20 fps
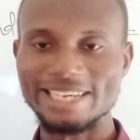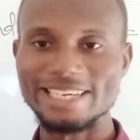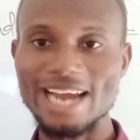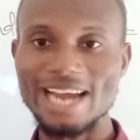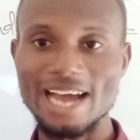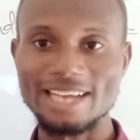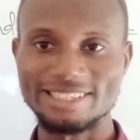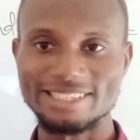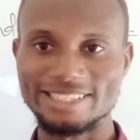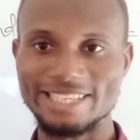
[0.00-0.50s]

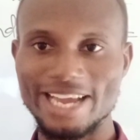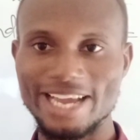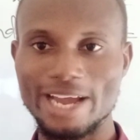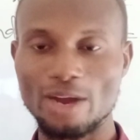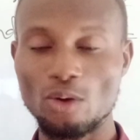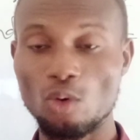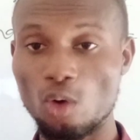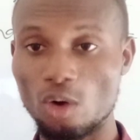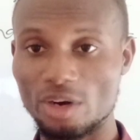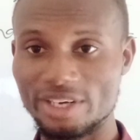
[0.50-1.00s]
That's
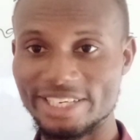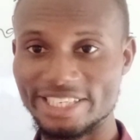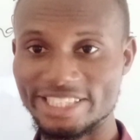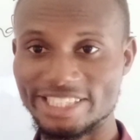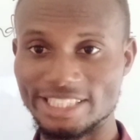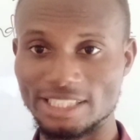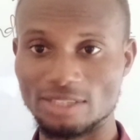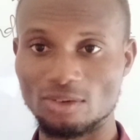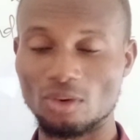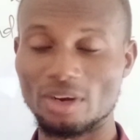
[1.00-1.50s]
the
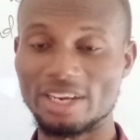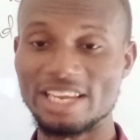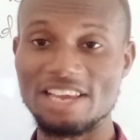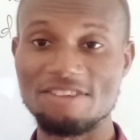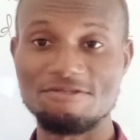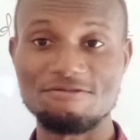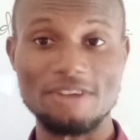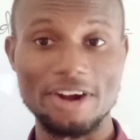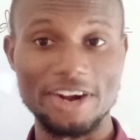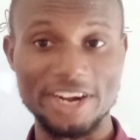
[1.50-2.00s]
condition,
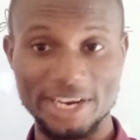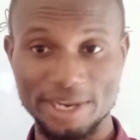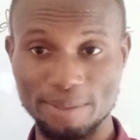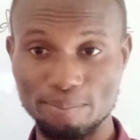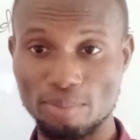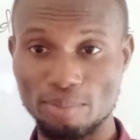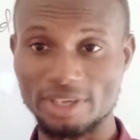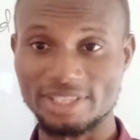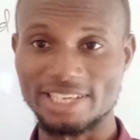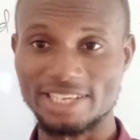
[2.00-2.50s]
okay, very
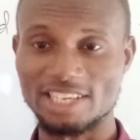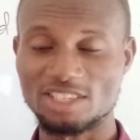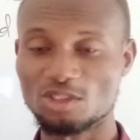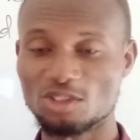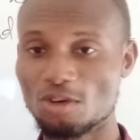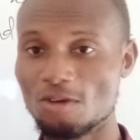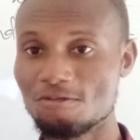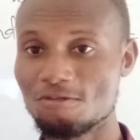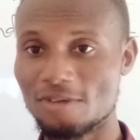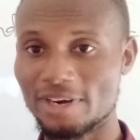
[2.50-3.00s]
important.
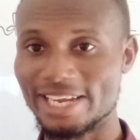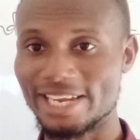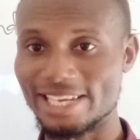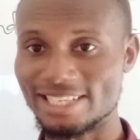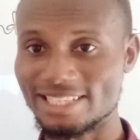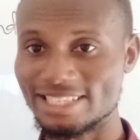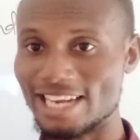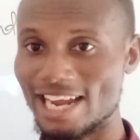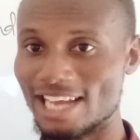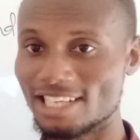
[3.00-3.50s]
So don't
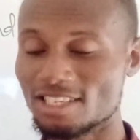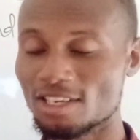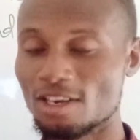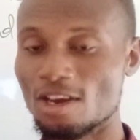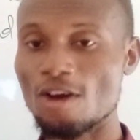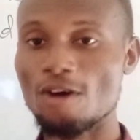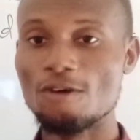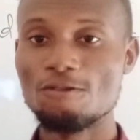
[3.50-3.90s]
forget that.